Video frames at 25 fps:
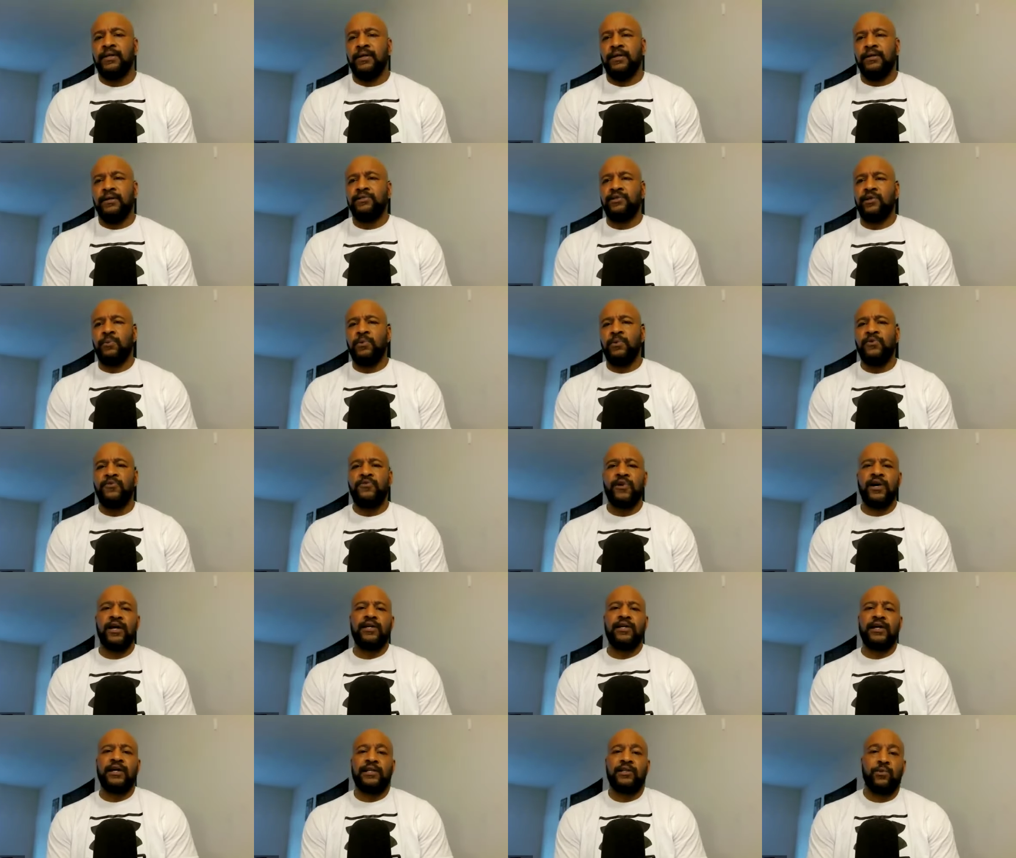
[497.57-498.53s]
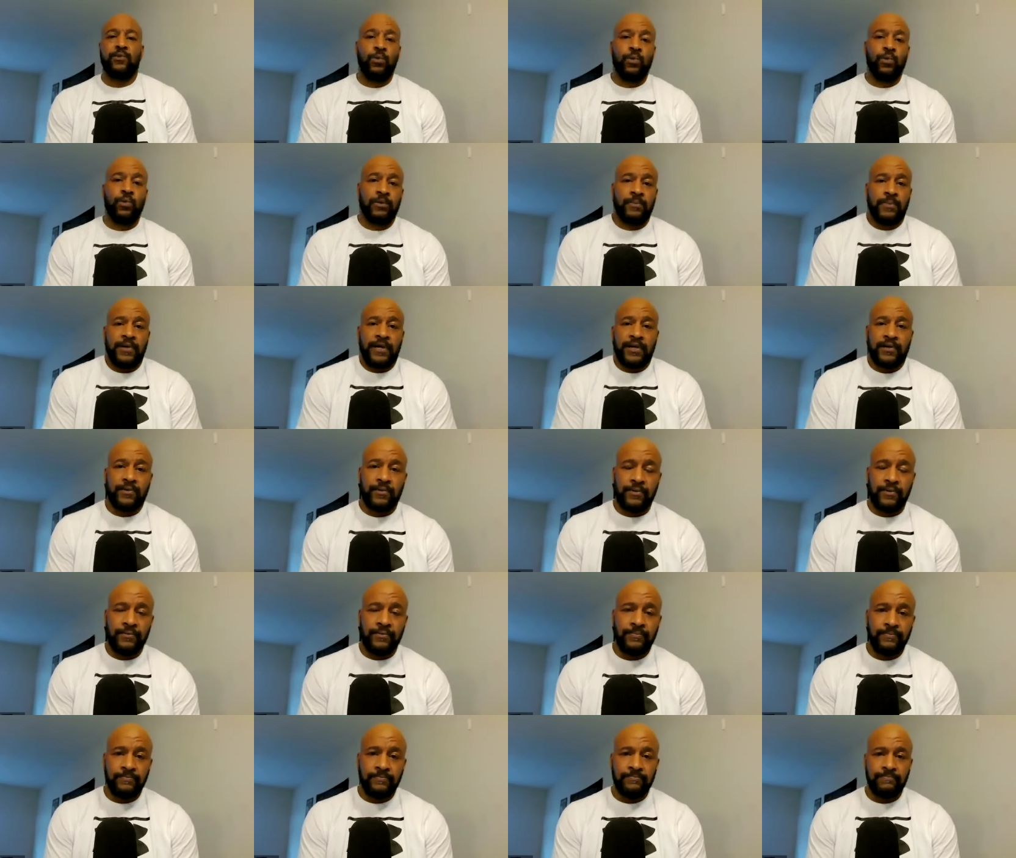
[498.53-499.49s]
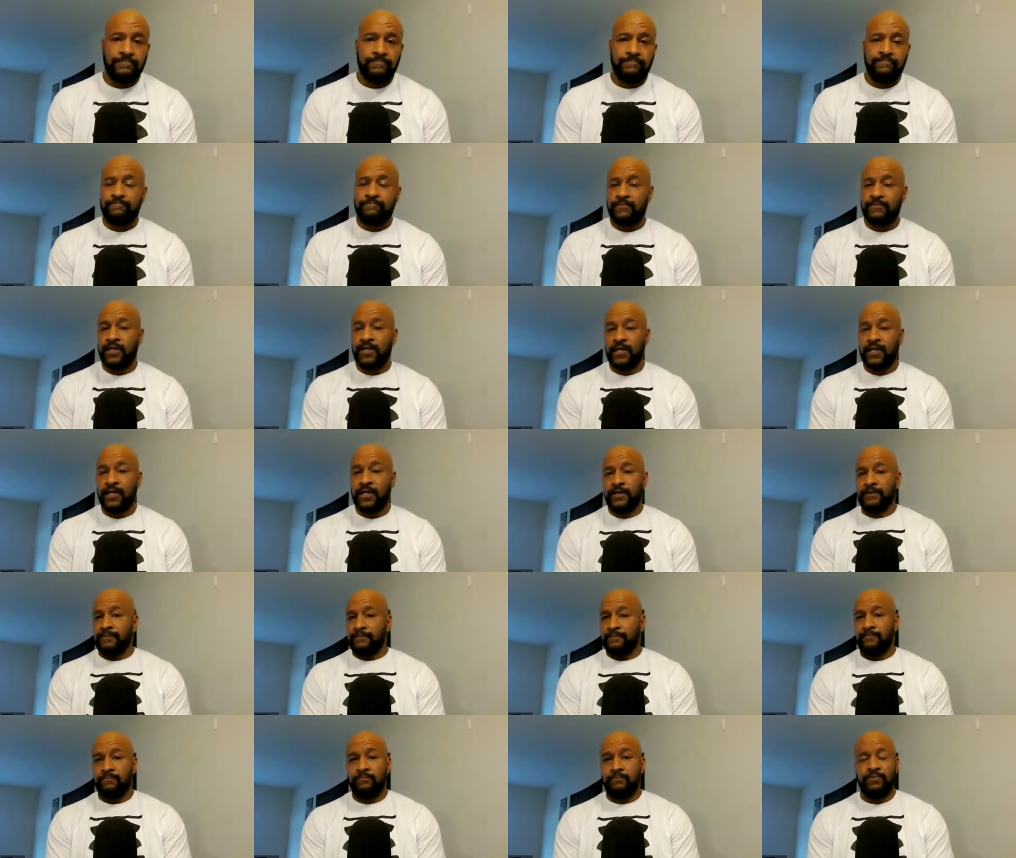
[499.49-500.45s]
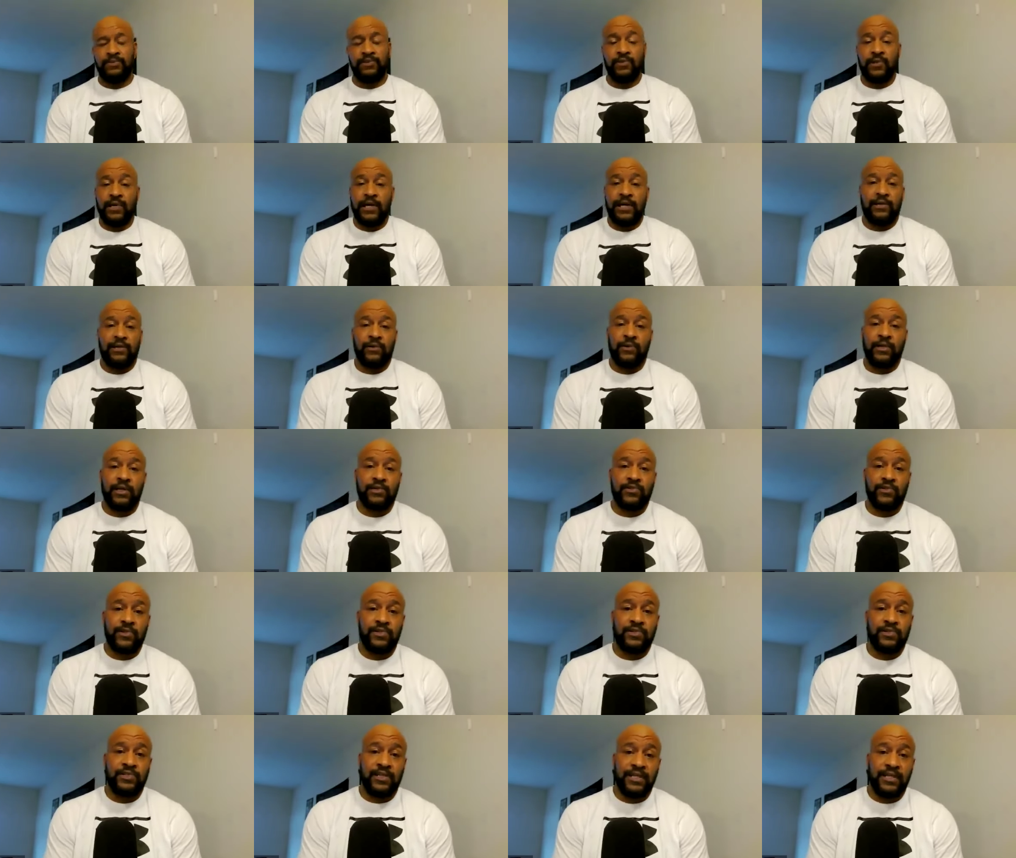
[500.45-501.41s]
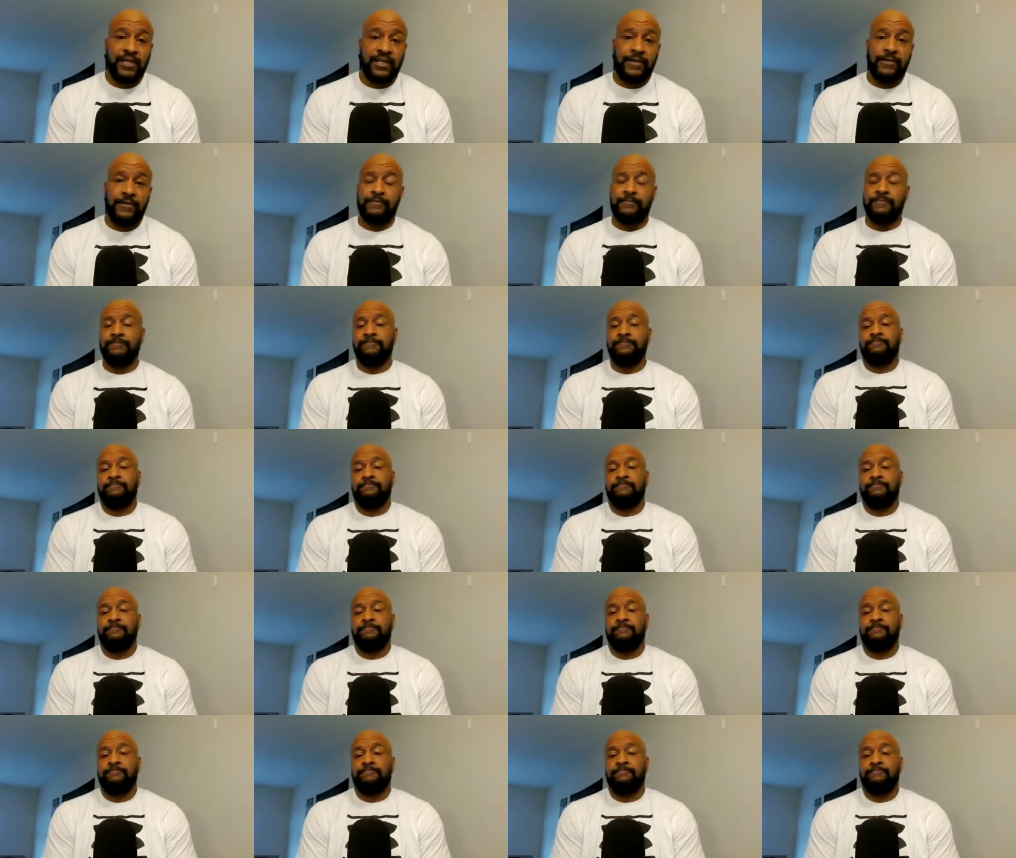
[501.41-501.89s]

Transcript: So we finally got the water back on. Okay. We still had no electricity heat.